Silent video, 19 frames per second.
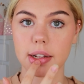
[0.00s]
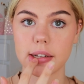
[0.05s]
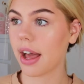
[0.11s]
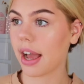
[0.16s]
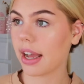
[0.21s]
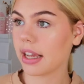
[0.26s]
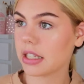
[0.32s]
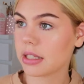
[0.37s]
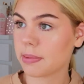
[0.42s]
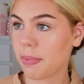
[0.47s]

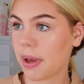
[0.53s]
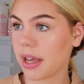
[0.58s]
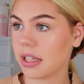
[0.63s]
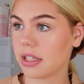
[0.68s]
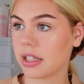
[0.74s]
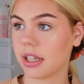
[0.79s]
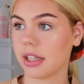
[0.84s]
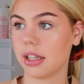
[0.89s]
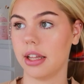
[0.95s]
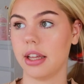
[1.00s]
That is
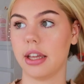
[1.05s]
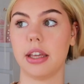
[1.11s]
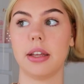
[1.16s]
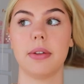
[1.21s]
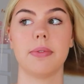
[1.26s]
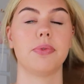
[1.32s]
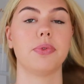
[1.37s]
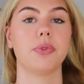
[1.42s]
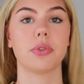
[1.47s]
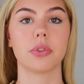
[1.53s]

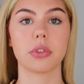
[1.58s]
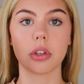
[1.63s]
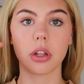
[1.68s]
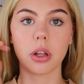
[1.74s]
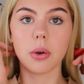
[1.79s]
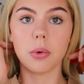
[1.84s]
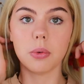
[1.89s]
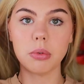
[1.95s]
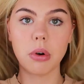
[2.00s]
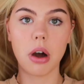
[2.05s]
basically
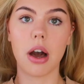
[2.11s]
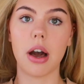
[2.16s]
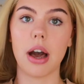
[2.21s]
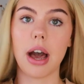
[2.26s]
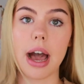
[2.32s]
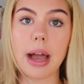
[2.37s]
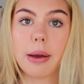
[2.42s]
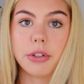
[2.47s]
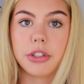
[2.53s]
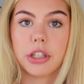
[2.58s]
what
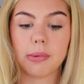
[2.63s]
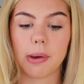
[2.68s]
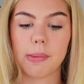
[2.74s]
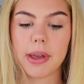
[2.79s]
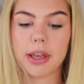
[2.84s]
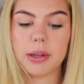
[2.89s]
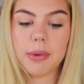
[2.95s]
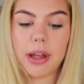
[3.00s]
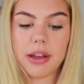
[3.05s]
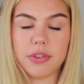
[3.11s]
I would do my
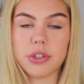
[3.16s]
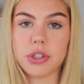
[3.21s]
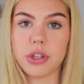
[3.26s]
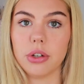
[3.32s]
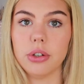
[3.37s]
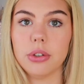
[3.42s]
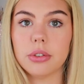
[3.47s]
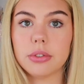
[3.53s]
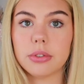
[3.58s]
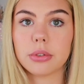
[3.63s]
makeup like for
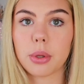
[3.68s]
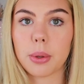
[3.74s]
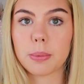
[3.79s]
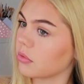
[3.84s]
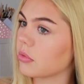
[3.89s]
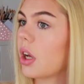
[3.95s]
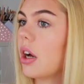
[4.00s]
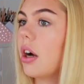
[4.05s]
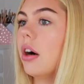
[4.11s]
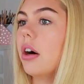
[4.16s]
school.
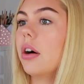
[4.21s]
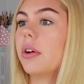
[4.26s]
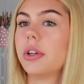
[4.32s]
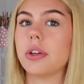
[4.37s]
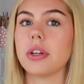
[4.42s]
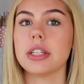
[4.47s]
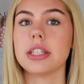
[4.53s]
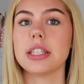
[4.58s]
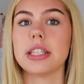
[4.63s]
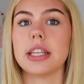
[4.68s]
Oh,
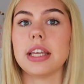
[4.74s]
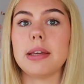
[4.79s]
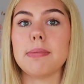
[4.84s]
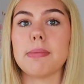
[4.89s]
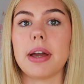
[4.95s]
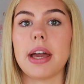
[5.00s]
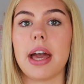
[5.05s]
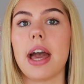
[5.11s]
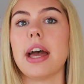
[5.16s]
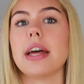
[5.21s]
you can see
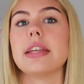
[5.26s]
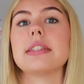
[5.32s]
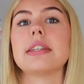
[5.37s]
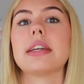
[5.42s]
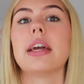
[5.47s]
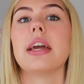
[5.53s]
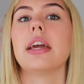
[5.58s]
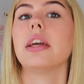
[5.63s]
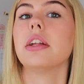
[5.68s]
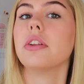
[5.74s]
my hair's
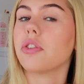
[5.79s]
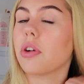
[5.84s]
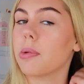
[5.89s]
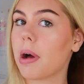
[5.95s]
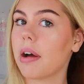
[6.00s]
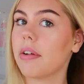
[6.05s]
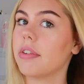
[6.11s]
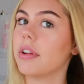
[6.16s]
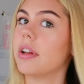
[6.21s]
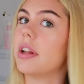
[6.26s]
kinked from
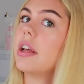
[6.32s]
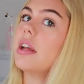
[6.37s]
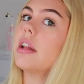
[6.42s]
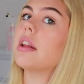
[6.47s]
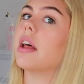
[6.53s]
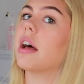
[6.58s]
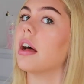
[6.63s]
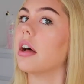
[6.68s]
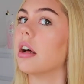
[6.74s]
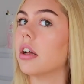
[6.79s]
having it
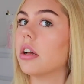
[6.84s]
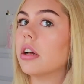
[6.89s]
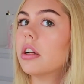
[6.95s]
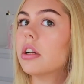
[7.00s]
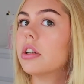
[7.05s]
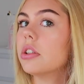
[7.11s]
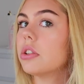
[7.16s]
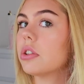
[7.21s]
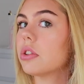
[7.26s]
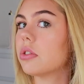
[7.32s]
in that
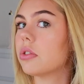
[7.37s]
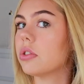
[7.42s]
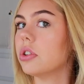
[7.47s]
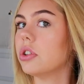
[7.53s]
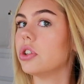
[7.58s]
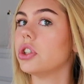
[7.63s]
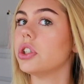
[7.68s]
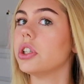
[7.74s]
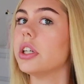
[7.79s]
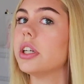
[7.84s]

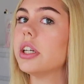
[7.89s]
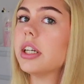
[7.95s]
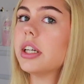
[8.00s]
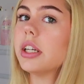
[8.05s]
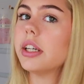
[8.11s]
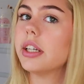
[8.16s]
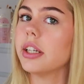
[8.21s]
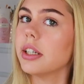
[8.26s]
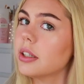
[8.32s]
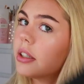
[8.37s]

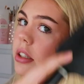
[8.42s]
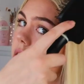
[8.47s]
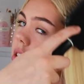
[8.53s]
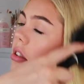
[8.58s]
scrunchie.